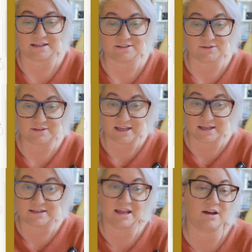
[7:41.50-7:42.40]
And so
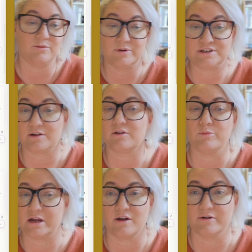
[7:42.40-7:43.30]
then now
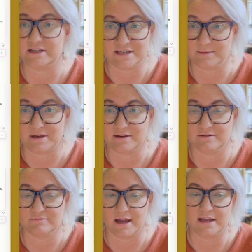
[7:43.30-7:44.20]
we're going deeper,
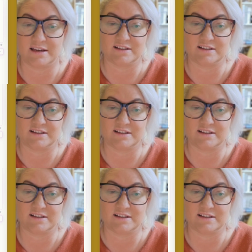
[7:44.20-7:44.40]
right?